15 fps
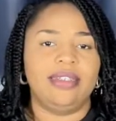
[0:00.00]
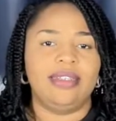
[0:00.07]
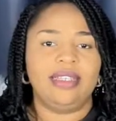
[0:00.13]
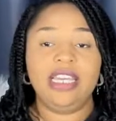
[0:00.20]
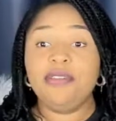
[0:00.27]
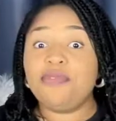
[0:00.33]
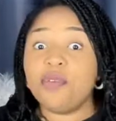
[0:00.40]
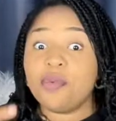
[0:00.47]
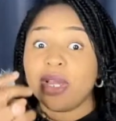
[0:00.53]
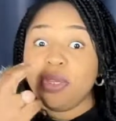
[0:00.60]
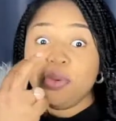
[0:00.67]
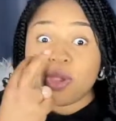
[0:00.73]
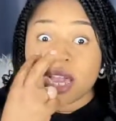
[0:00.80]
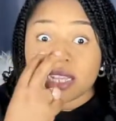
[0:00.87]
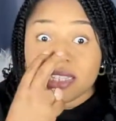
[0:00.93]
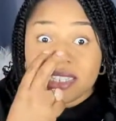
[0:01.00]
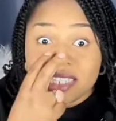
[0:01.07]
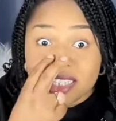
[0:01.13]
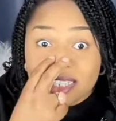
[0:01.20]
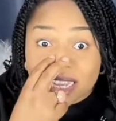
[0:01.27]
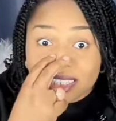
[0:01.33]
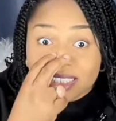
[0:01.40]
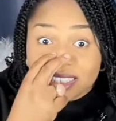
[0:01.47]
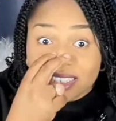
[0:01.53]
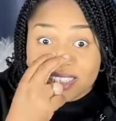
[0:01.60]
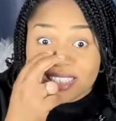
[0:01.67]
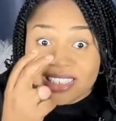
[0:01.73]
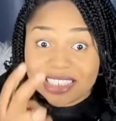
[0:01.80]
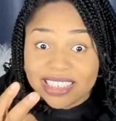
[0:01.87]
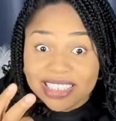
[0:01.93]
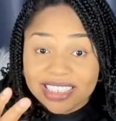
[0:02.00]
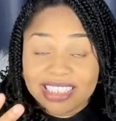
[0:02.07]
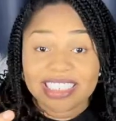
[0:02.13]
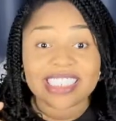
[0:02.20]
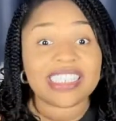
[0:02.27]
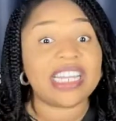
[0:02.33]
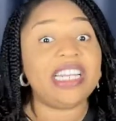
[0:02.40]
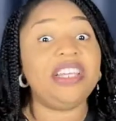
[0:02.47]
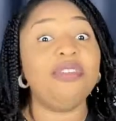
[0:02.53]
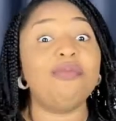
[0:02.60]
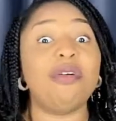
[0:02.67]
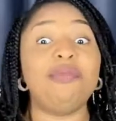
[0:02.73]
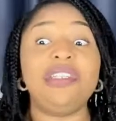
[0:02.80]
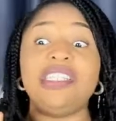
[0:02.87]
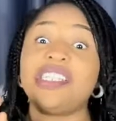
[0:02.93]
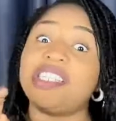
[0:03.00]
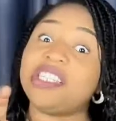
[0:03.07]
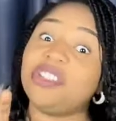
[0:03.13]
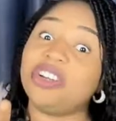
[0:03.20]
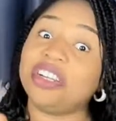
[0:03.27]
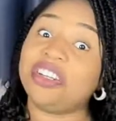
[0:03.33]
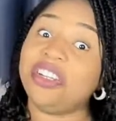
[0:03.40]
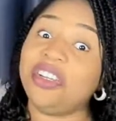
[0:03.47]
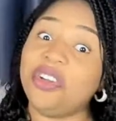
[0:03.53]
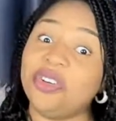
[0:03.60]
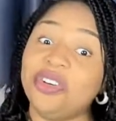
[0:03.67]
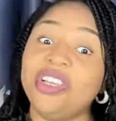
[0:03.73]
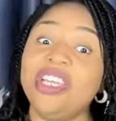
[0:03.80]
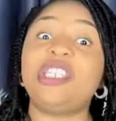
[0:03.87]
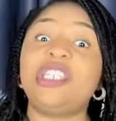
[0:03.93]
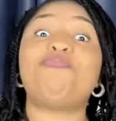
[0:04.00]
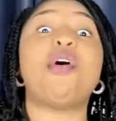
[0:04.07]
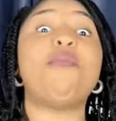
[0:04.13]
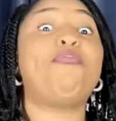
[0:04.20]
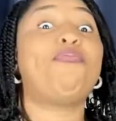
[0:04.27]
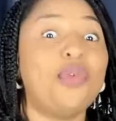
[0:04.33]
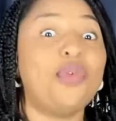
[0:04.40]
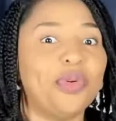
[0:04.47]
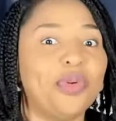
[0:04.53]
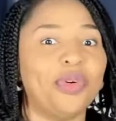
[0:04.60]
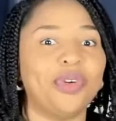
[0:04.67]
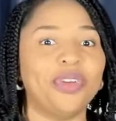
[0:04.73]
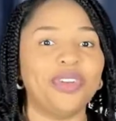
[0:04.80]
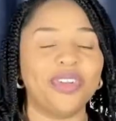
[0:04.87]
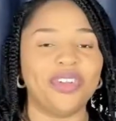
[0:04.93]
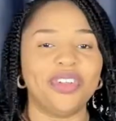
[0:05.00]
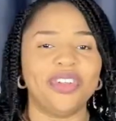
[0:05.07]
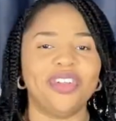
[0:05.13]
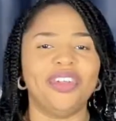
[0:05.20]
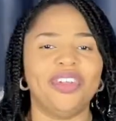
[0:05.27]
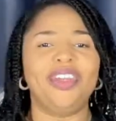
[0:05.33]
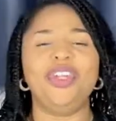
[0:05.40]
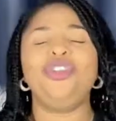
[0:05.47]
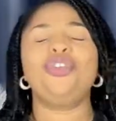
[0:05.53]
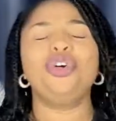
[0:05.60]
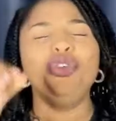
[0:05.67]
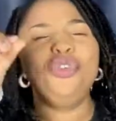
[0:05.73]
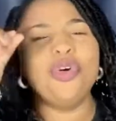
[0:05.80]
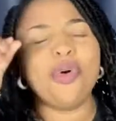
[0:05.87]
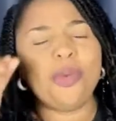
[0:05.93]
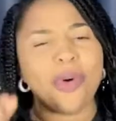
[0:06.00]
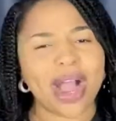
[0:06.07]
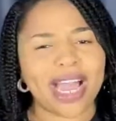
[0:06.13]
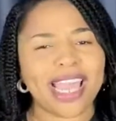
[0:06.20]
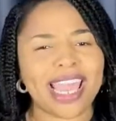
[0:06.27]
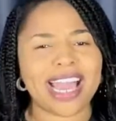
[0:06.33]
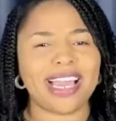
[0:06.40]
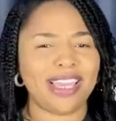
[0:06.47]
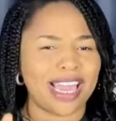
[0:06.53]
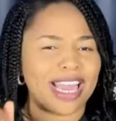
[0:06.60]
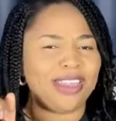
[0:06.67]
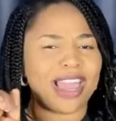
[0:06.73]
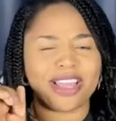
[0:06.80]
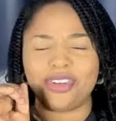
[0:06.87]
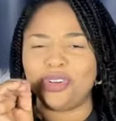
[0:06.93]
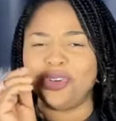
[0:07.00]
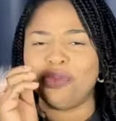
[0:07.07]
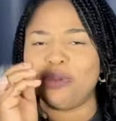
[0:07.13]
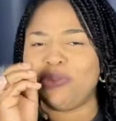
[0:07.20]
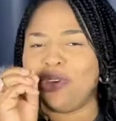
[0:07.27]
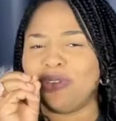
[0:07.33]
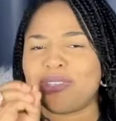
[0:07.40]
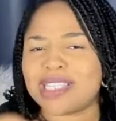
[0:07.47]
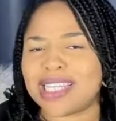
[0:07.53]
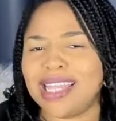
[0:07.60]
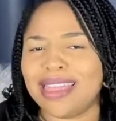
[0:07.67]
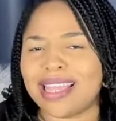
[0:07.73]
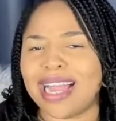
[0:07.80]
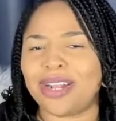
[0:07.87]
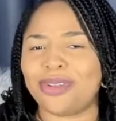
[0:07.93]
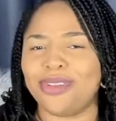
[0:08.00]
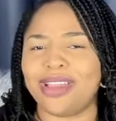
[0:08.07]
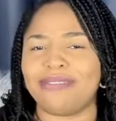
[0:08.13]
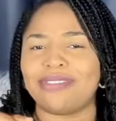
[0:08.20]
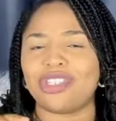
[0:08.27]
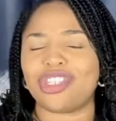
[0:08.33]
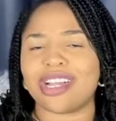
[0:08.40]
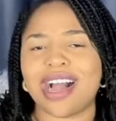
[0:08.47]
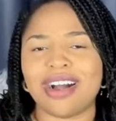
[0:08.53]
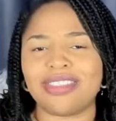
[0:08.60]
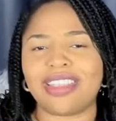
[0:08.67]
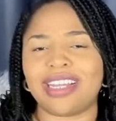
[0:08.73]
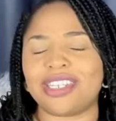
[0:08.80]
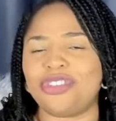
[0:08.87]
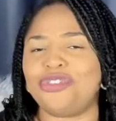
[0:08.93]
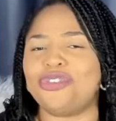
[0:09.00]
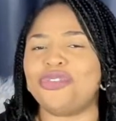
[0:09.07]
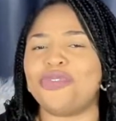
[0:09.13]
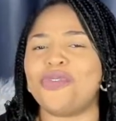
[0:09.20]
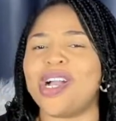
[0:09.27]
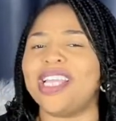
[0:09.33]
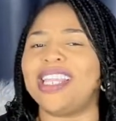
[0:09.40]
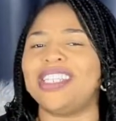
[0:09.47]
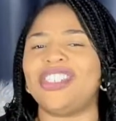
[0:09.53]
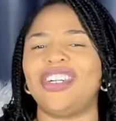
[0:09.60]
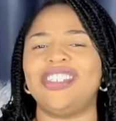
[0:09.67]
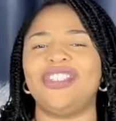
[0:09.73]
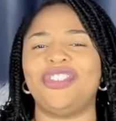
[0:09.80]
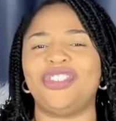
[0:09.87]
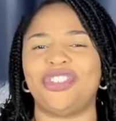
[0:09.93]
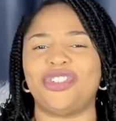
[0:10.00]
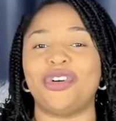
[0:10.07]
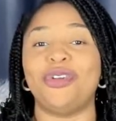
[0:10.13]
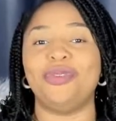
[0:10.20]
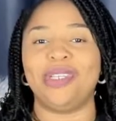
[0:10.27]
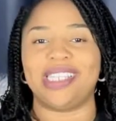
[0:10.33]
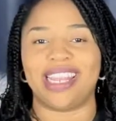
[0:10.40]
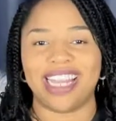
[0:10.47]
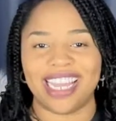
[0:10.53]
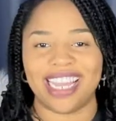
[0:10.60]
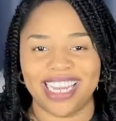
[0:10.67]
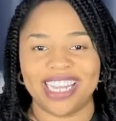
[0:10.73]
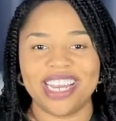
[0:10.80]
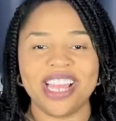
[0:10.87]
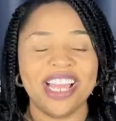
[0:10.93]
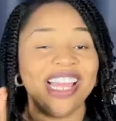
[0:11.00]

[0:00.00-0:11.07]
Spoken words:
Even when you can see that this is green, they are telling you, mommy, this is not green, it's purple. You don't know why. I don't know, maybe you've seen that, or you have a child that you don't know why that child is just always lying.